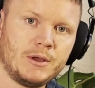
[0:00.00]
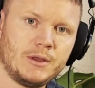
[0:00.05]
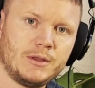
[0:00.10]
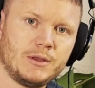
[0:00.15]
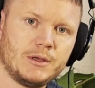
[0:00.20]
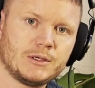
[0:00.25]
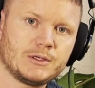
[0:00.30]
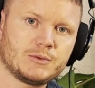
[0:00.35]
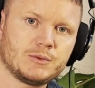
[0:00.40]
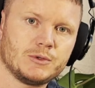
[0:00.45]

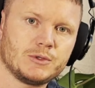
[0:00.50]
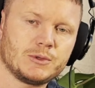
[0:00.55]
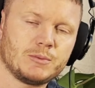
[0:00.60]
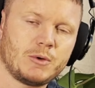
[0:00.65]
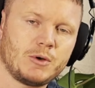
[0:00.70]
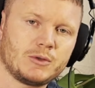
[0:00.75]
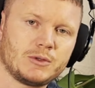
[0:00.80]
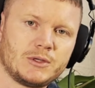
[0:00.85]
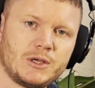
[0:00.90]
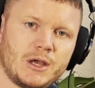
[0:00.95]
This was
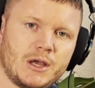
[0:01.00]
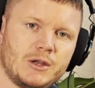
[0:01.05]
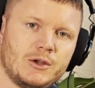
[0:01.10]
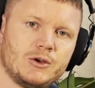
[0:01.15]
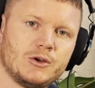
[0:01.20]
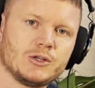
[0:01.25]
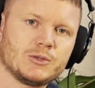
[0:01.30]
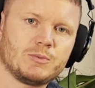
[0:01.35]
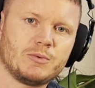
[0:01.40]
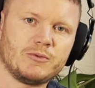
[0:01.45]
about 10
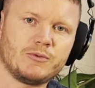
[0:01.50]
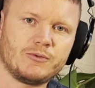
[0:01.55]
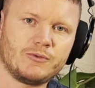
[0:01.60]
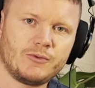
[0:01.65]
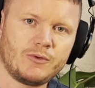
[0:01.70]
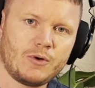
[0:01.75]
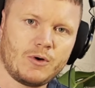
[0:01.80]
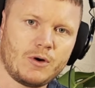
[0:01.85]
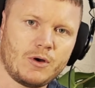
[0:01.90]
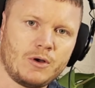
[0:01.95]
years
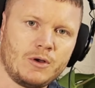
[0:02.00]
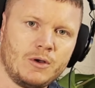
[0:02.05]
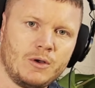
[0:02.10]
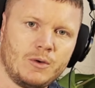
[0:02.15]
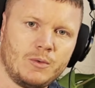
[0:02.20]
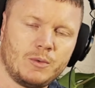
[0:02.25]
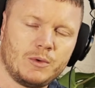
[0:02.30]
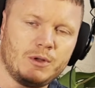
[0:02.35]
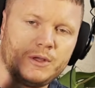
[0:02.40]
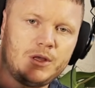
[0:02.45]
before,
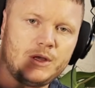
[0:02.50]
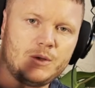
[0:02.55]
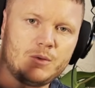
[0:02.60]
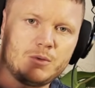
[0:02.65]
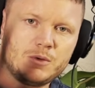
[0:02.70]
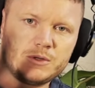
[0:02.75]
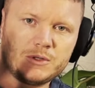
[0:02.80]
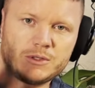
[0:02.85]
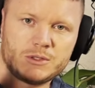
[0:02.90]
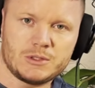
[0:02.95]
when he
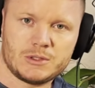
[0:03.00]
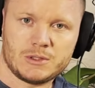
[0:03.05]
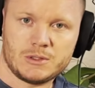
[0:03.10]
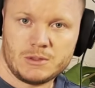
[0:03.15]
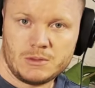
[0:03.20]
was